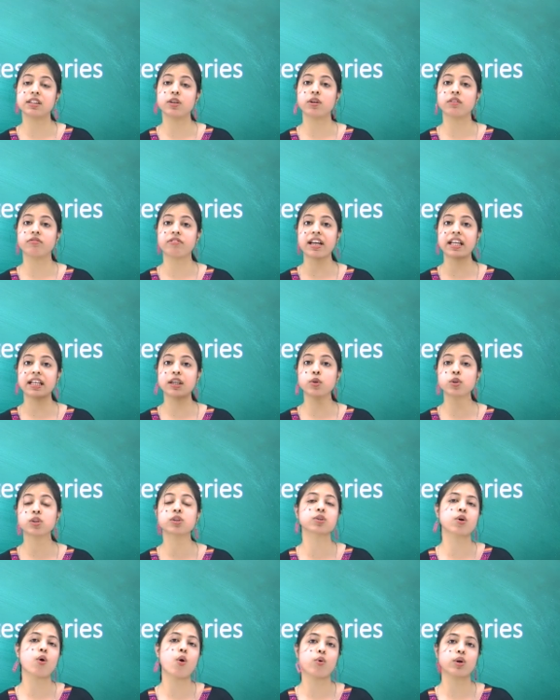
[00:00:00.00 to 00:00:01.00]
your very good
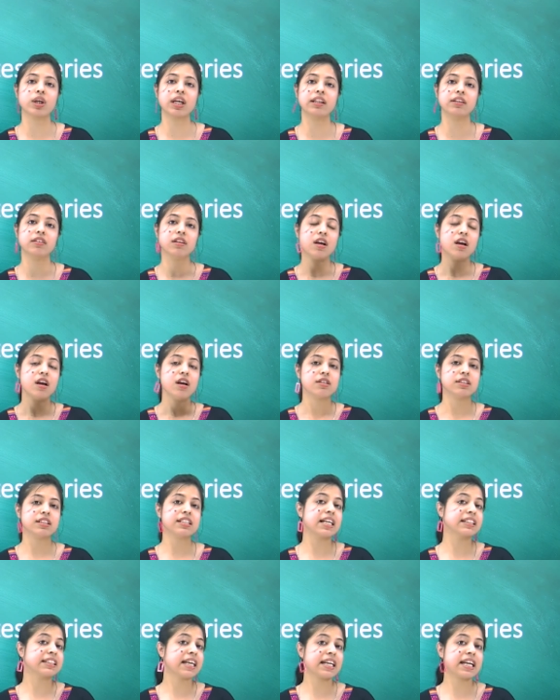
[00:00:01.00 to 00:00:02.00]
score in
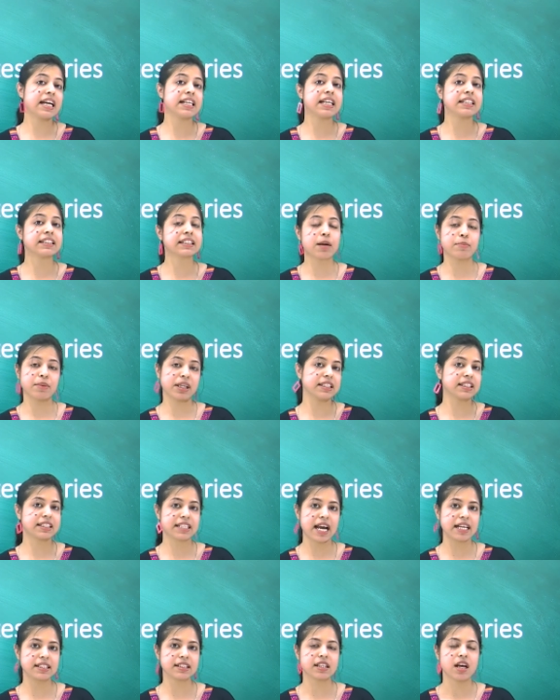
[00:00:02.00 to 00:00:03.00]
CSI and net chemical
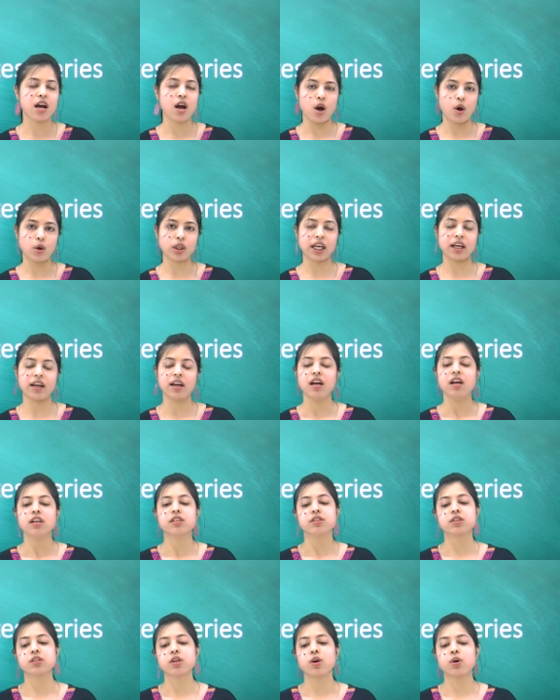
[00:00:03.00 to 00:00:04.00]
science. Okay,
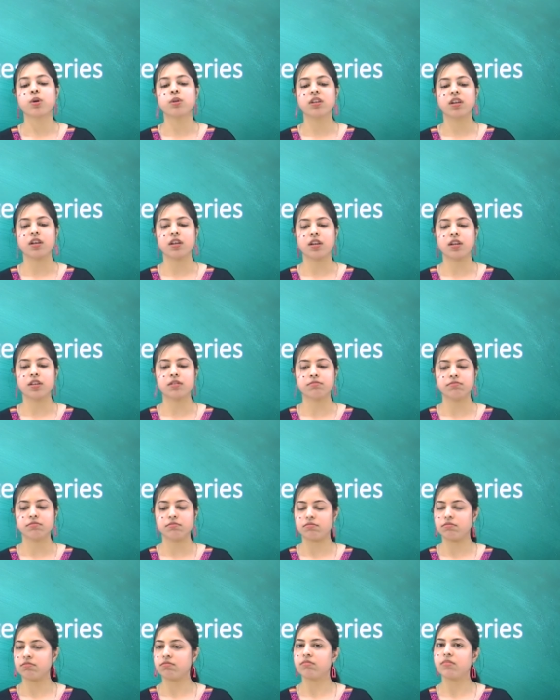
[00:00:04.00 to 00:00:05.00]
so uh,
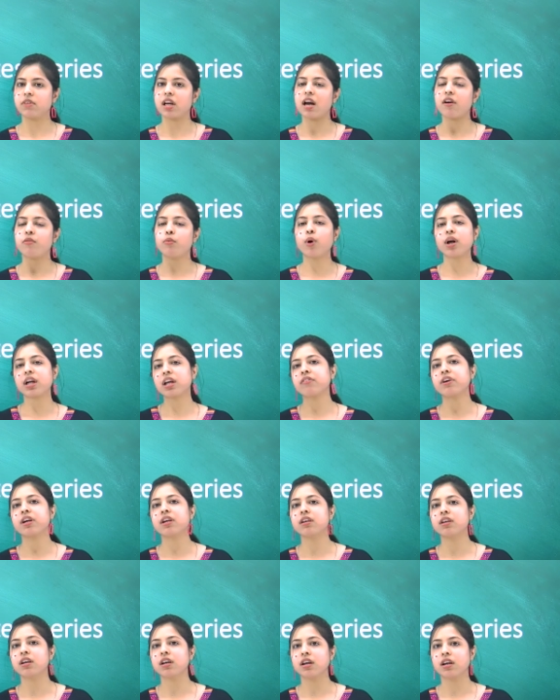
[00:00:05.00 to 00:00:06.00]

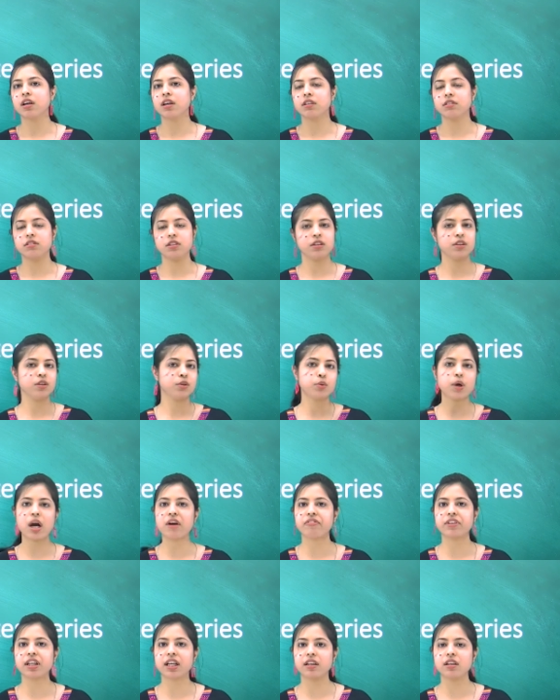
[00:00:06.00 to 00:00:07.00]
whatever uh, you
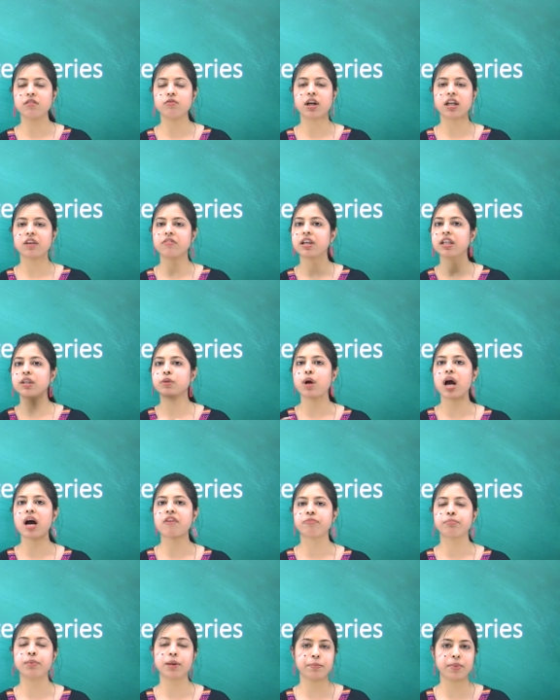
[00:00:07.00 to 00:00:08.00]
have done, whatever you
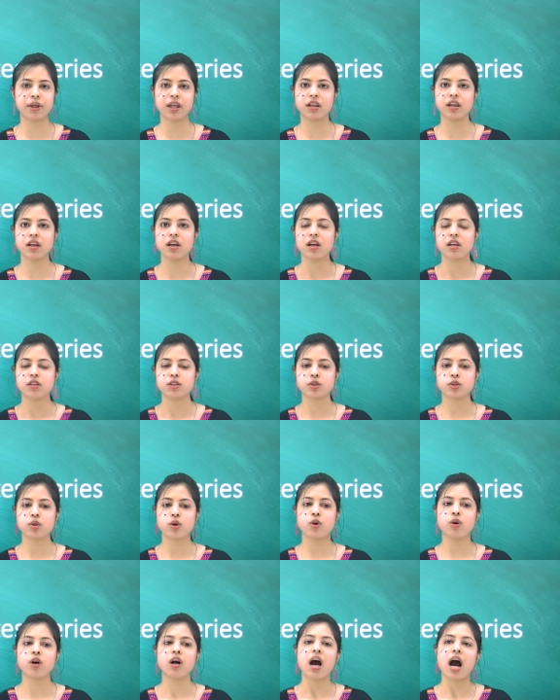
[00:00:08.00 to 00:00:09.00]
have prepared.
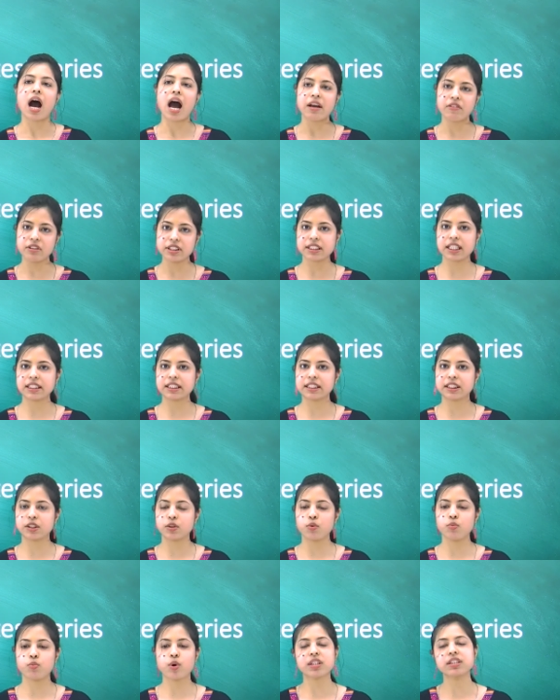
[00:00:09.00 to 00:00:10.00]
So I will suggest
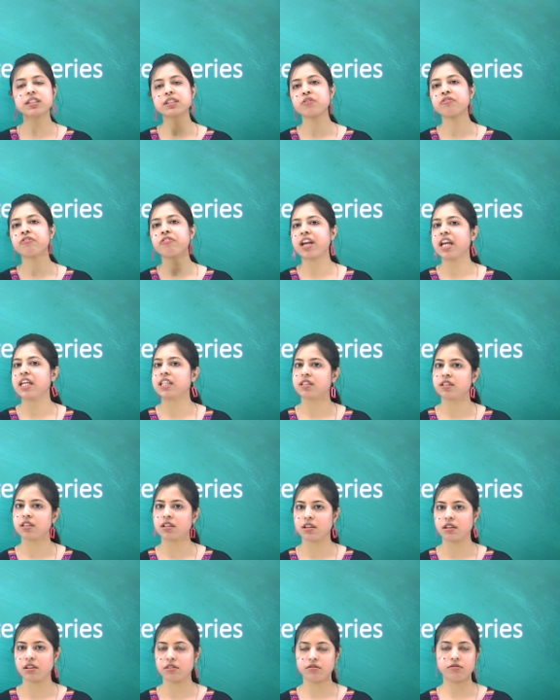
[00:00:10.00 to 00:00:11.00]
you once you
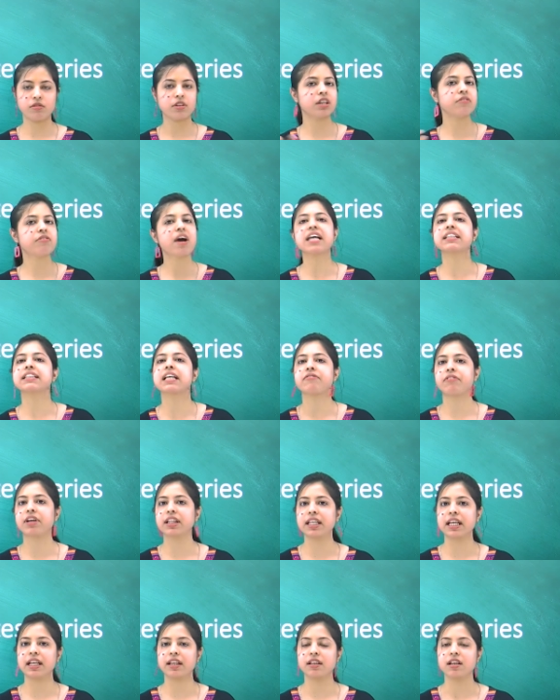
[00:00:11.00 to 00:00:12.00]
finish, revise
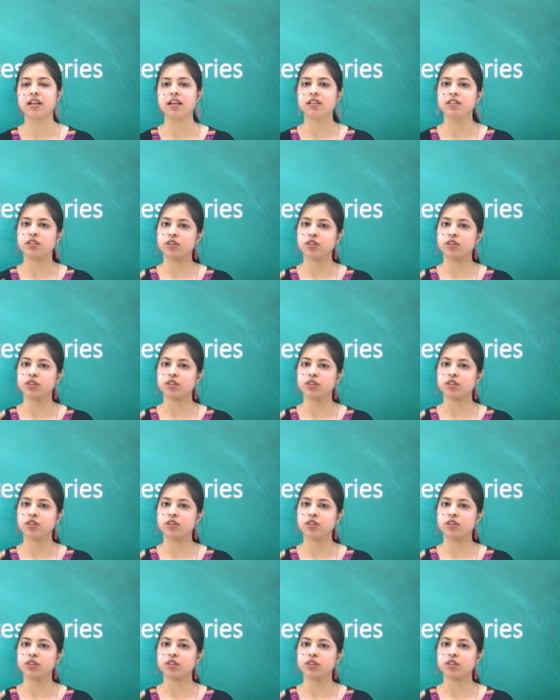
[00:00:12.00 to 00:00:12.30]
everything.